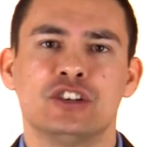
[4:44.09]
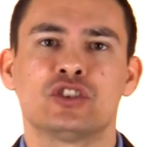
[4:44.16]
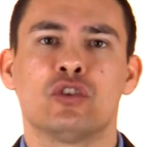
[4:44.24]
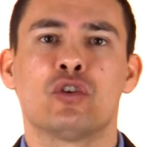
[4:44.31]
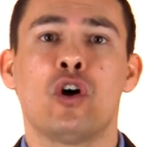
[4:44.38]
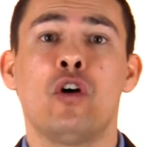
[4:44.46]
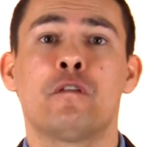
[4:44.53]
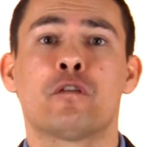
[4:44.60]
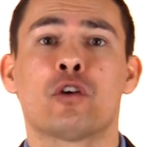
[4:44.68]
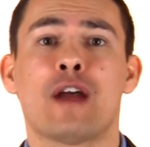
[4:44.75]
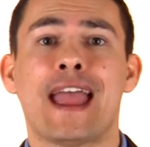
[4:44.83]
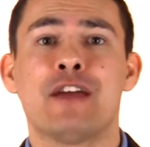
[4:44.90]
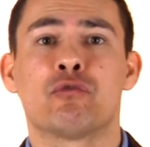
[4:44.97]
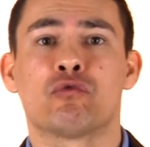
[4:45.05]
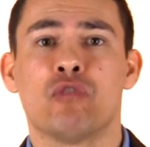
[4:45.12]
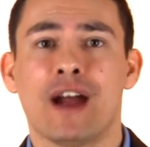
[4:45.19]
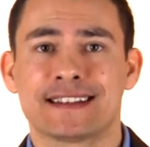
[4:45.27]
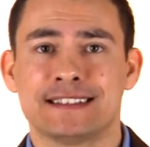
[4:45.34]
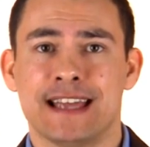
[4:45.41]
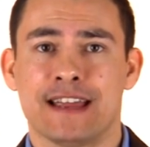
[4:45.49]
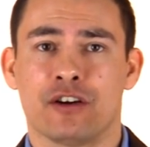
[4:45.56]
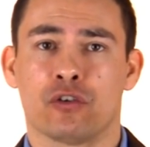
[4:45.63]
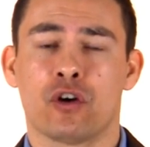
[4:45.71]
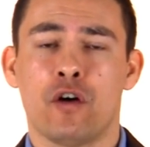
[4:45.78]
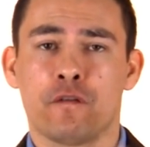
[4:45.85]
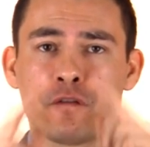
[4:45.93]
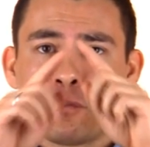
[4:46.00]
So go for a rectangle.
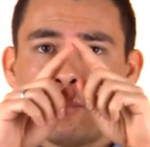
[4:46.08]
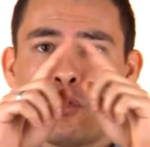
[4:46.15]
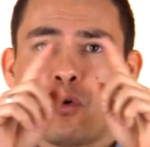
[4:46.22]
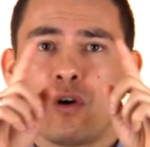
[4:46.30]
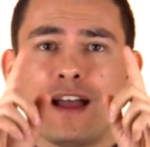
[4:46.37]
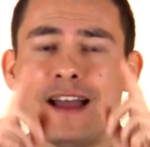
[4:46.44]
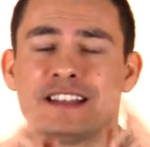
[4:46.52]
Go for more.